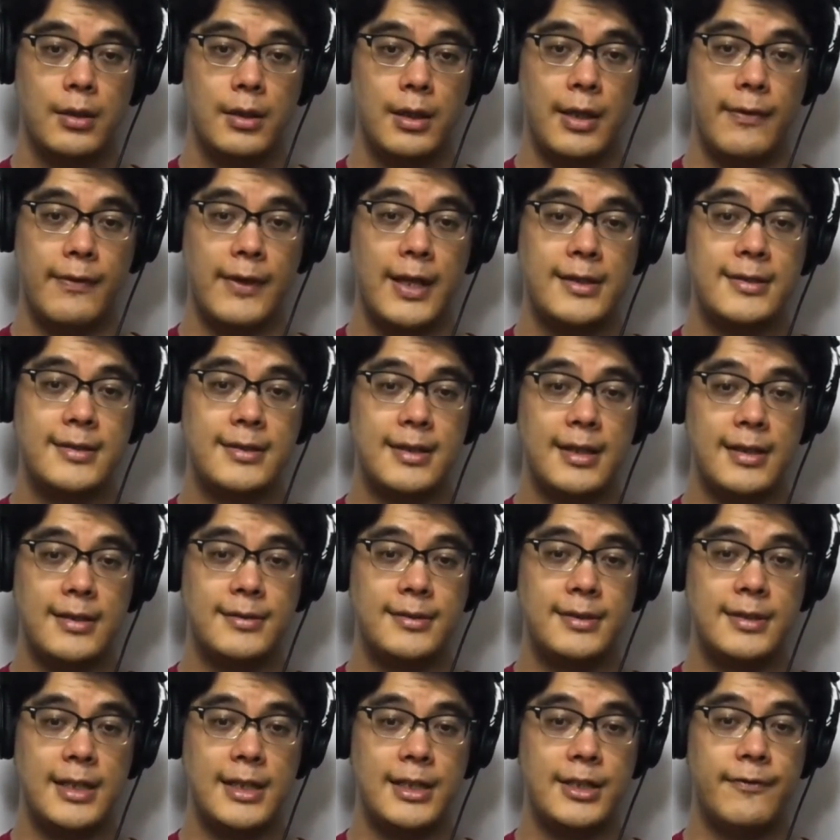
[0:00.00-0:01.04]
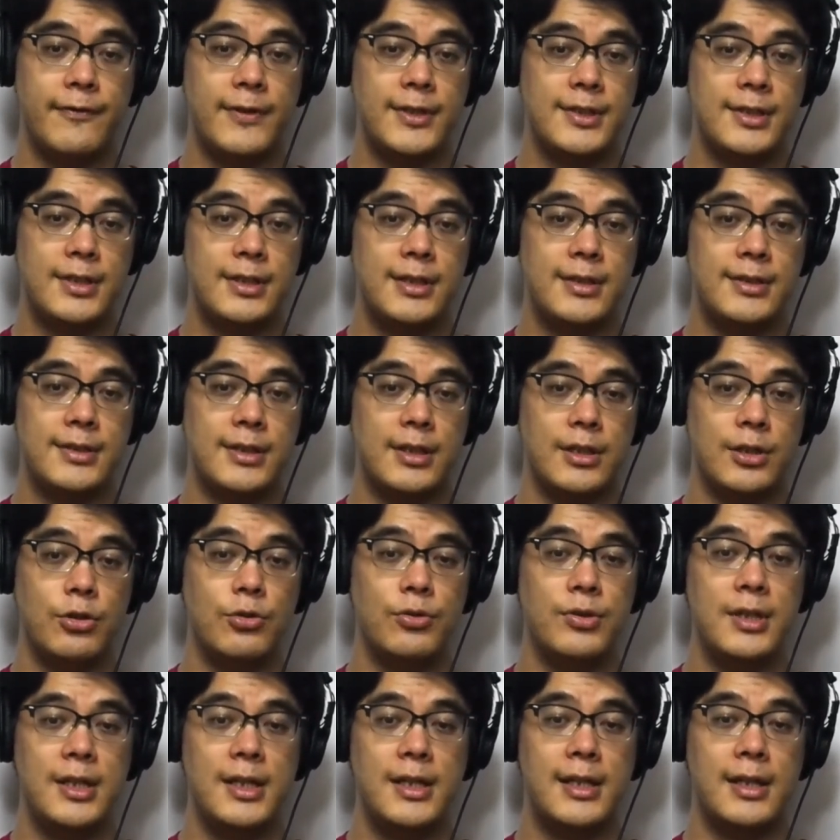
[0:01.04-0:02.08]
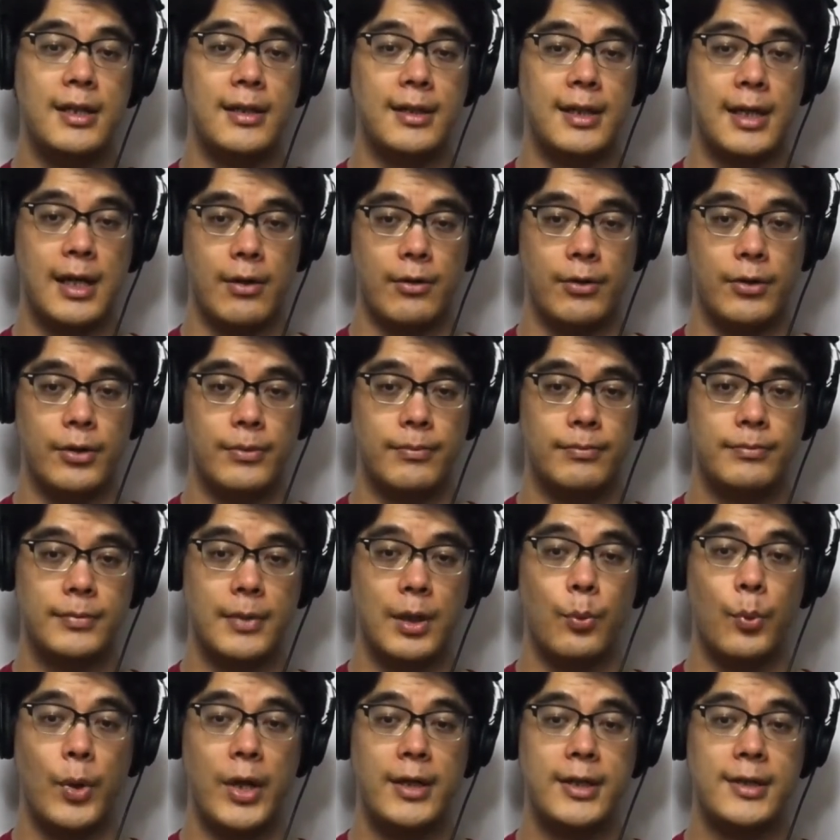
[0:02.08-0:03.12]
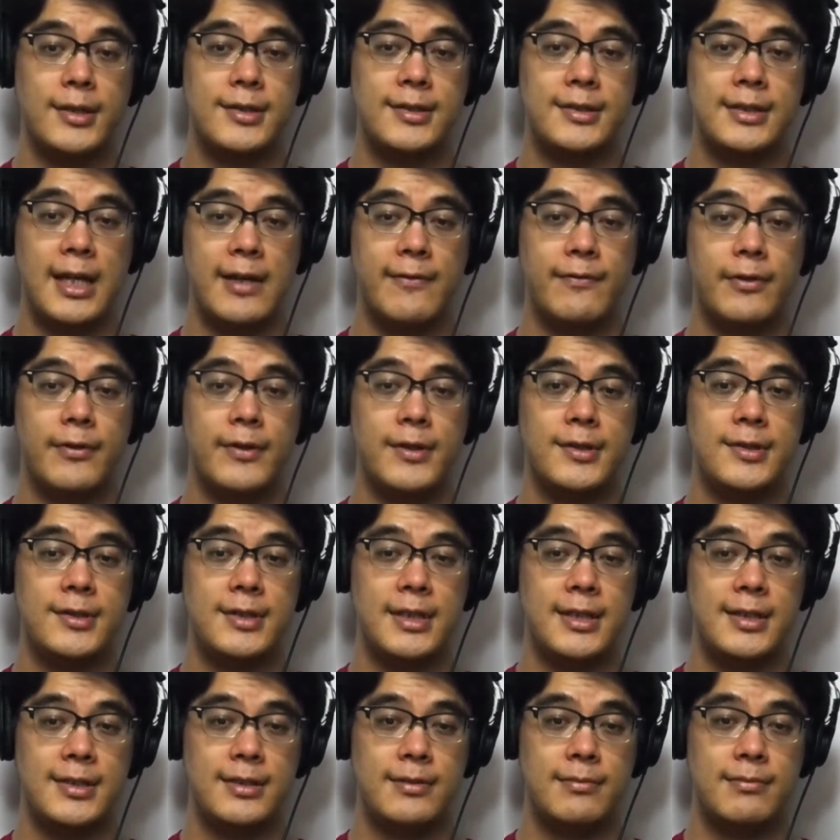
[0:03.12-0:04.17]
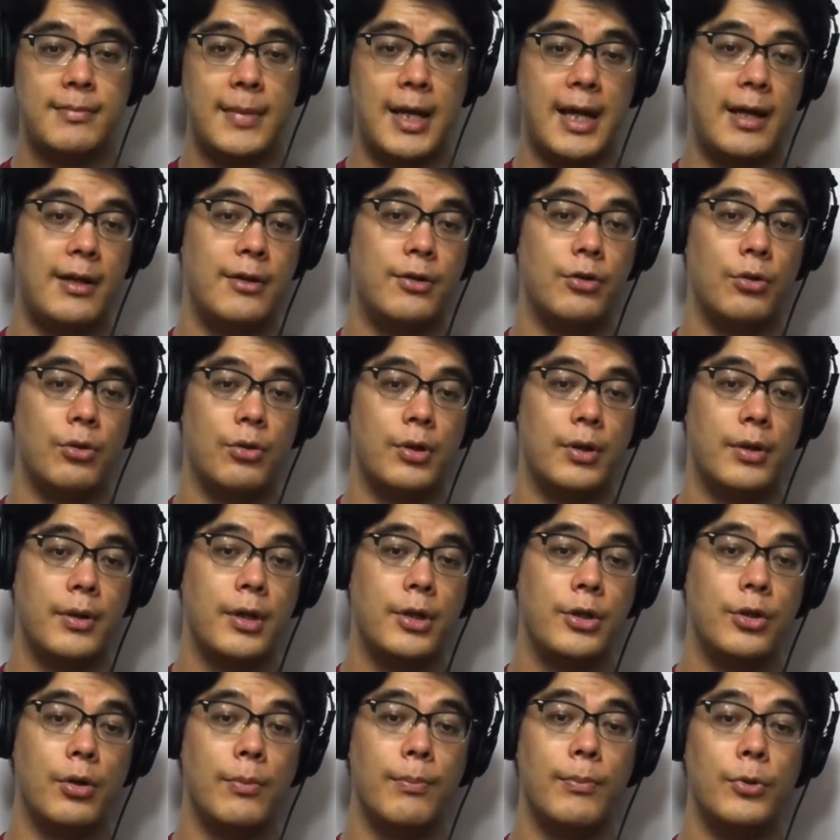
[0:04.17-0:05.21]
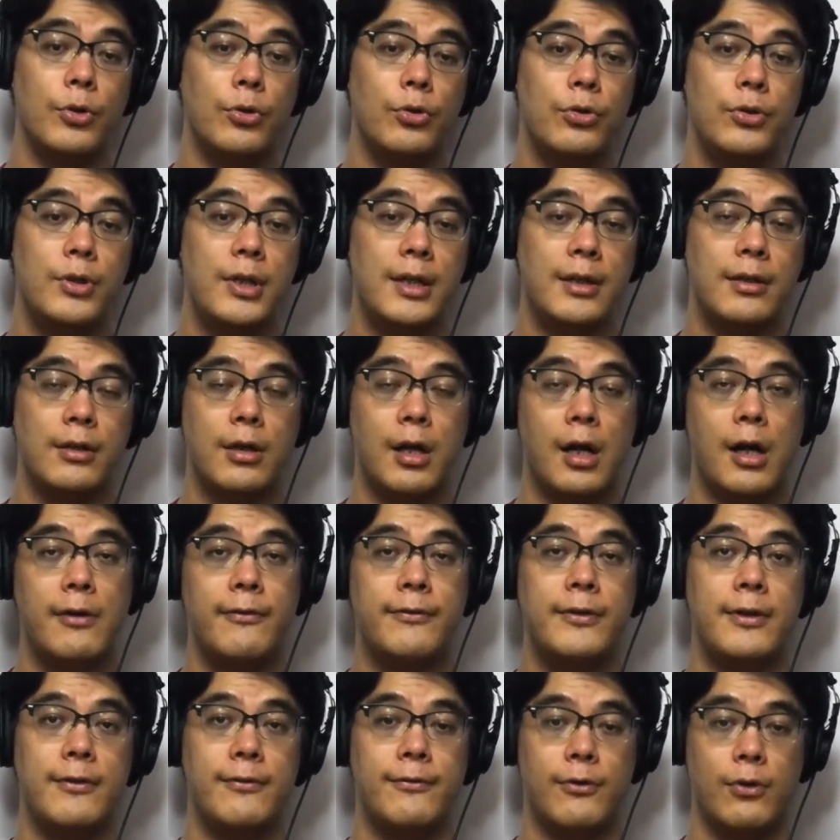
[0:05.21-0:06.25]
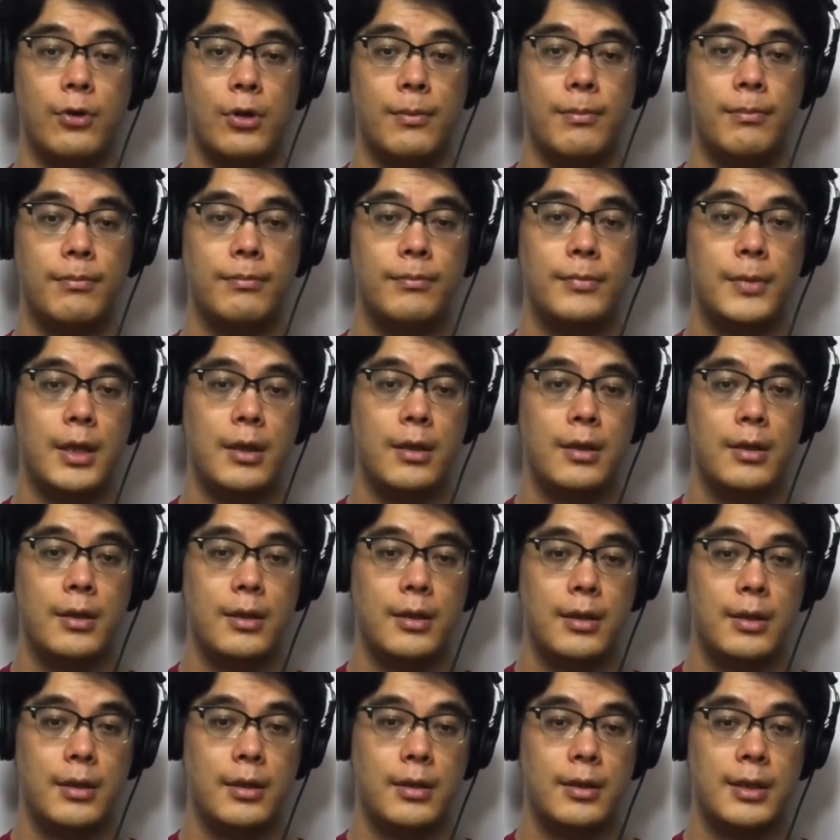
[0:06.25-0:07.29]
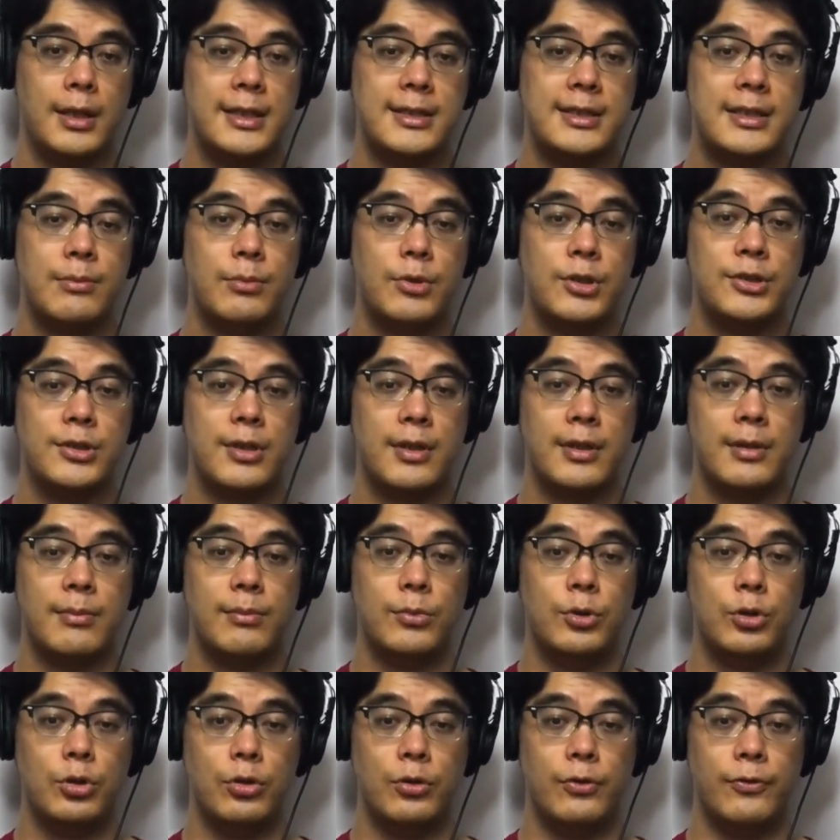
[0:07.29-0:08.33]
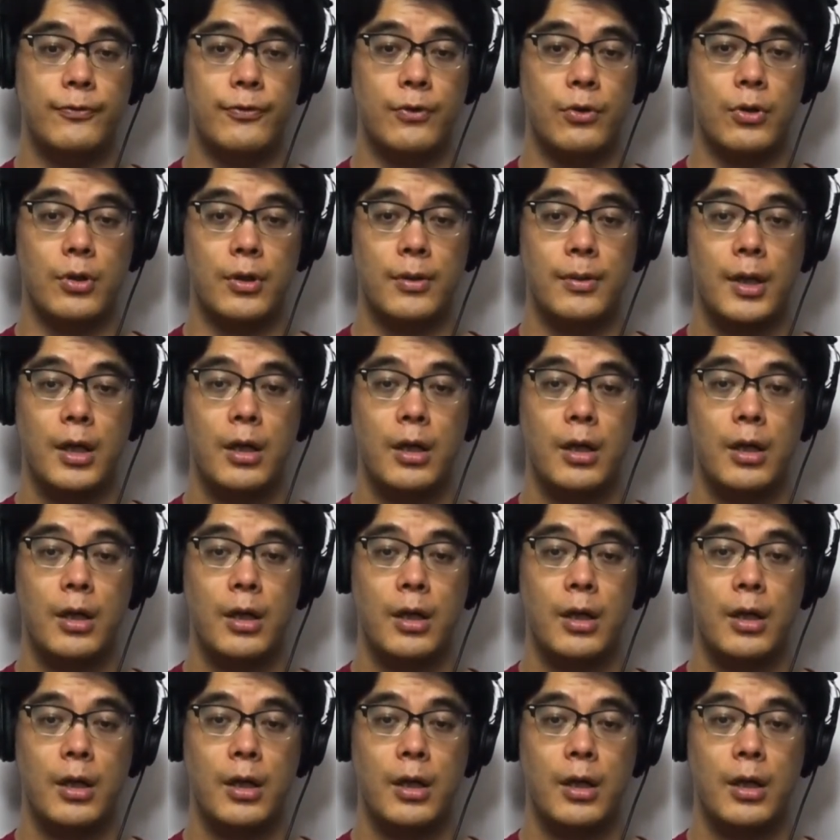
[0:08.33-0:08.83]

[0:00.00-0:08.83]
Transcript: In that sense, each visit is a unique encounter, a way to savor the season and or your mood in coffee form. Customers on the move or